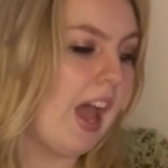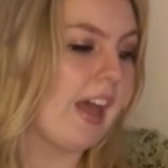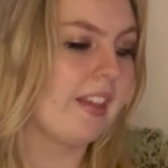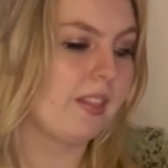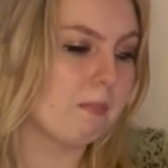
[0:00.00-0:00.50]

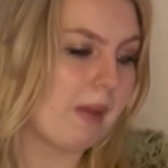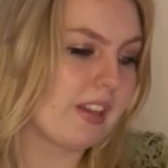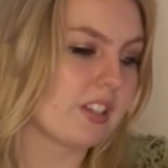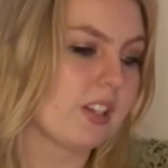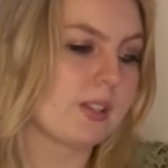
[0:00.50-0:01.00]
And then the
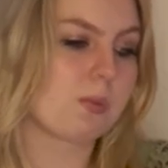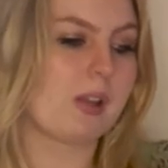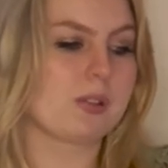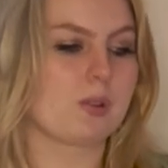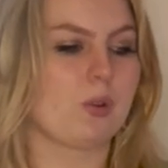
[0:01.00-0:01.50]
mantle as
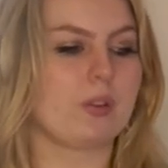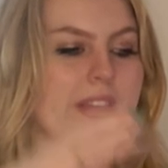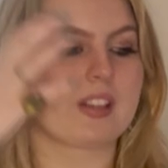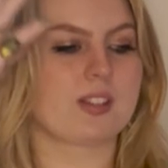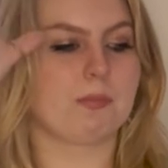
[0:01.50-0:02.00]
well, so you've got
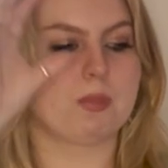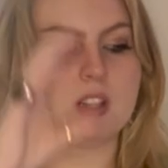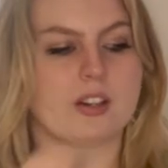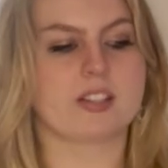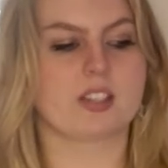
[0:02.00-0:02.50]
that
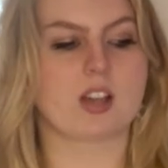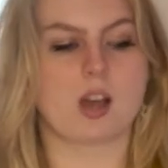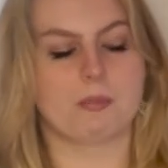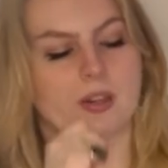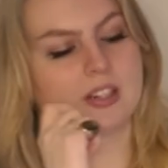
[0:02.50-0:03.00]
subducted
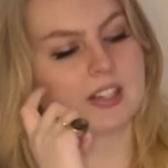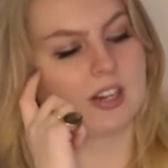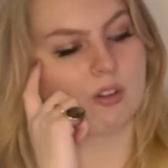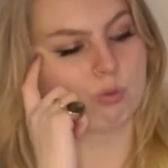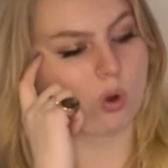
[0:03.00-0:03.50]
carbon
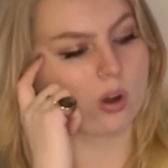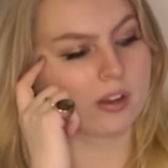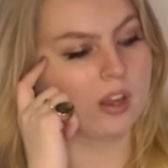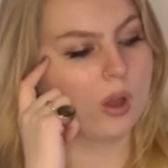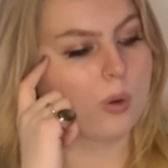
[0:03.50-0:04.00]
containing rock,
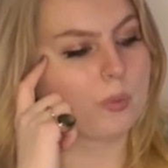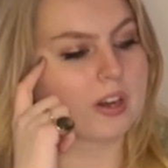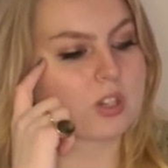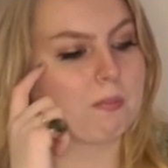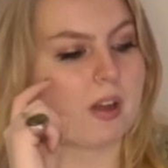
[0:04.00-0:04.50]

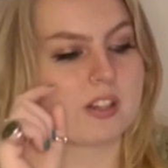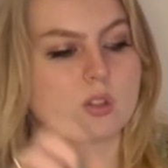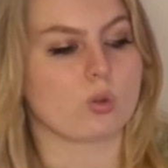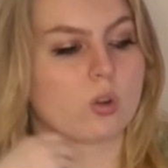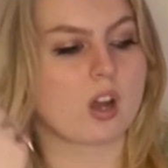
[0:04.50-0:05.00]
which might
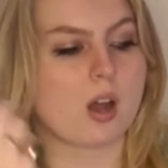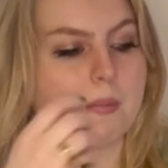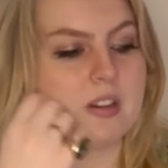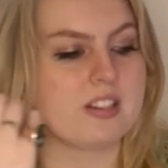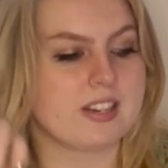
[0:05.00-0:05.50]
store
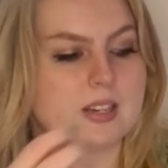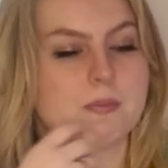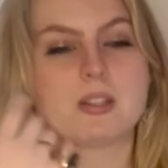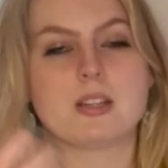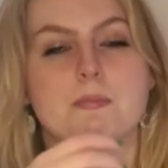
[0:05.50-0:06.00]
carbon
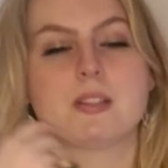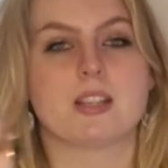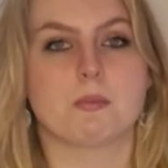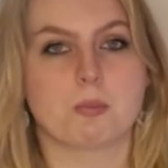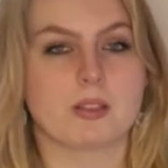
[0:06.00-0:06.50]
deep
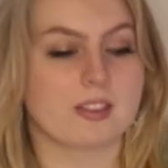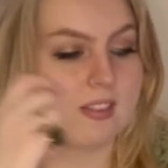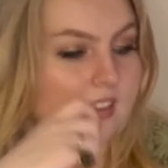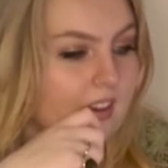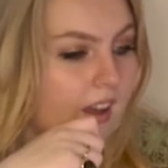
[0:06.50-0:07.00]

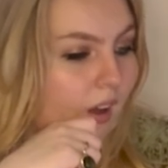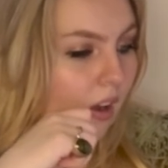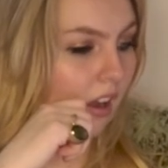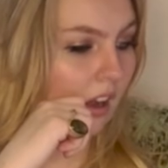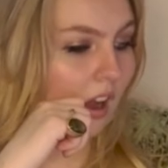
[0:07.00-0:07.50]
within the
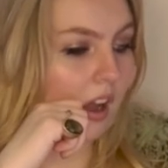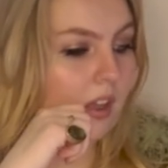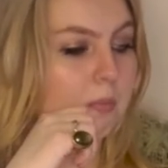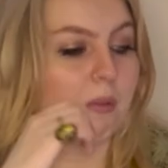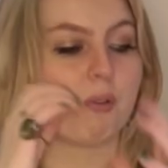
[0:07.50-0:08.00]

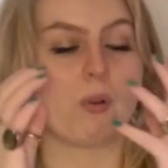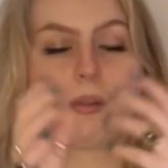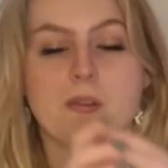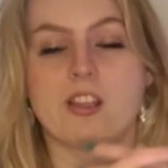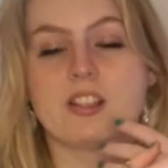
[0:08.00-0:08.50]
earth before
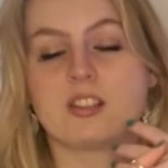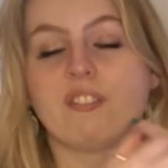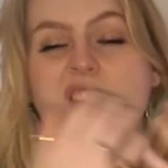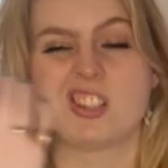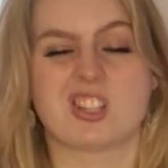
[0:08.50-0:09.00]
it is
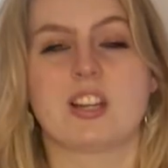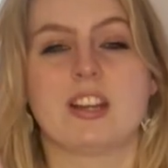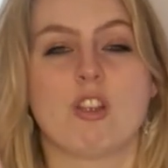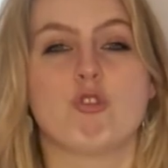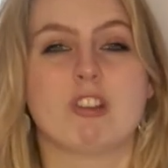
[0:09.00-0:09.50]

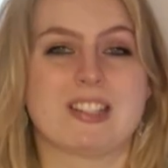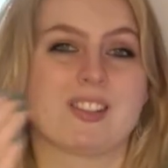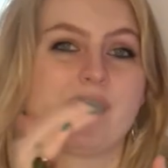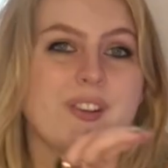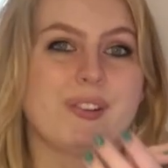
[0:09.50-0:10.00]
eventually
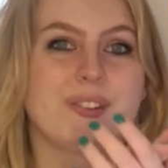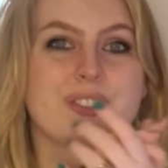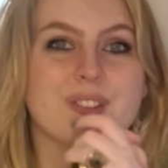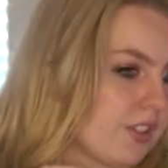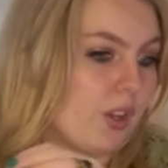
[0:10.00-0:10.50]
recycled.
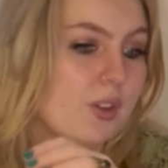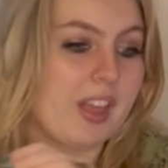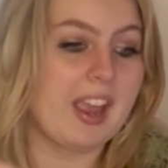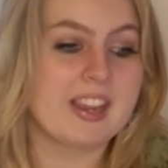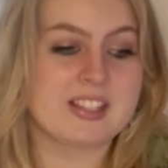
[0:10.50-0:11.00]
So
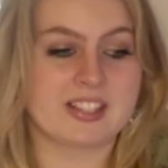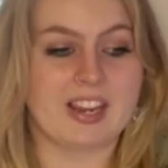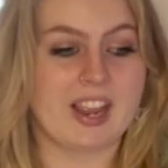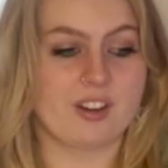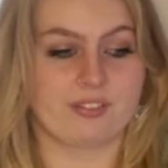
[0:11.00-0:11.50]
that is the
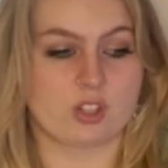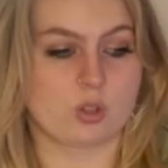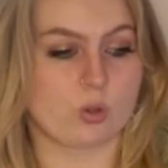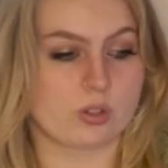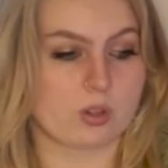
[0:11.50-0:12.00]
end of the
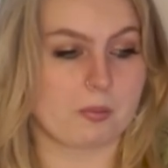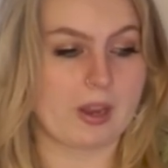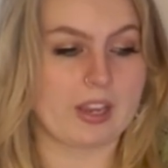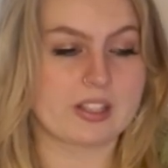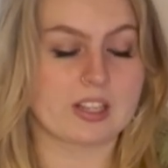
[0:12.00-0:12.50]
stores
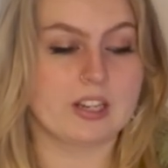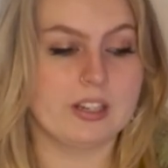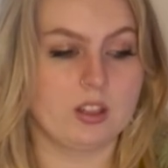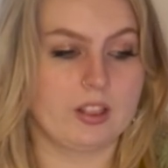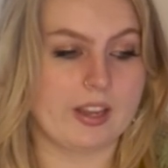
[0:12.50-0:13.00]
topic. It's a
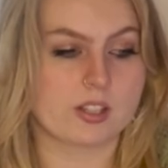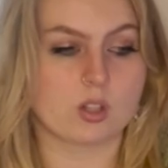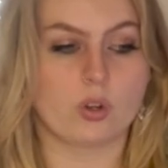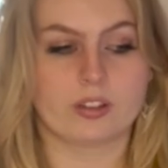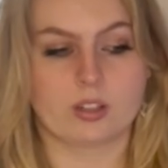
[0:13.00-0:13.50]
little less
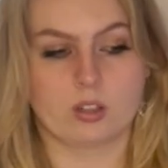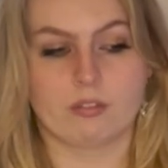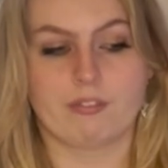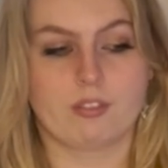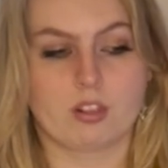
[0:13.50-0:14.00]
long
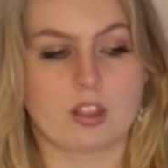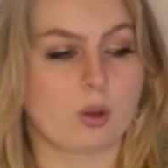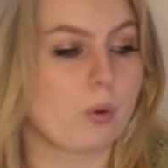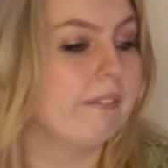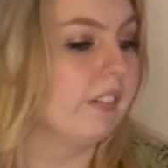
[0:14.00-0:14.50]
than the
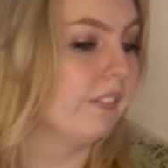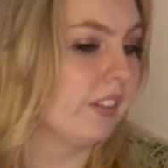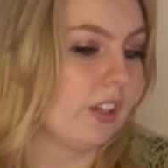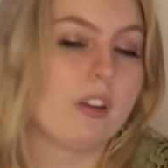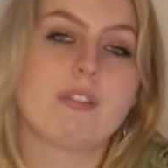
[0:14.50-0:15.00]
equivalent
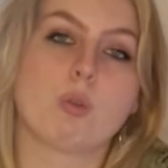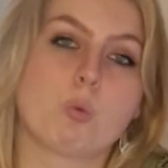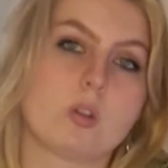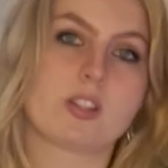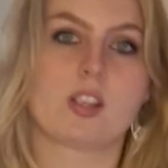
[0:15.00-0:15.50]
video for the
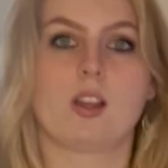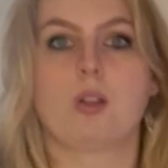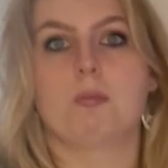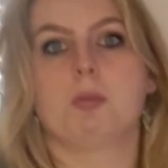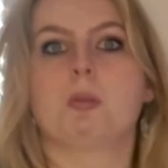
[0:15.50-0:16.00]
water
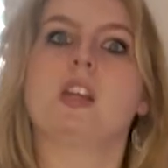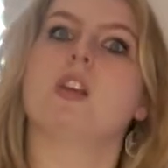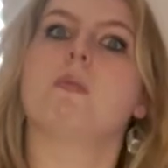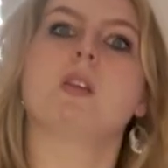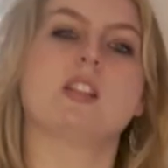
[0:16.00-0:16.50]
cycle, but by
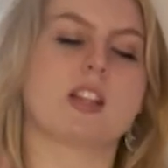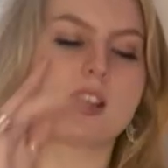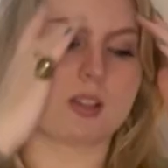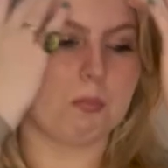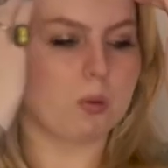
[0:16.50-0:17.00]
no means
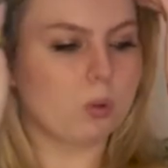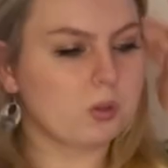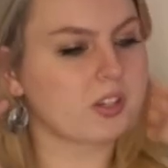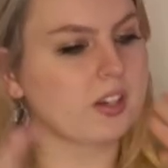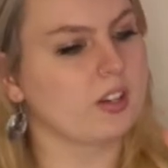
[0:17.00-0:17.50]
less
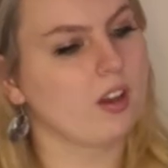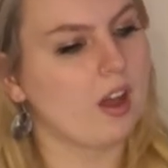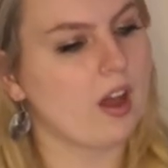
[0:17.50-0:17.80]
important.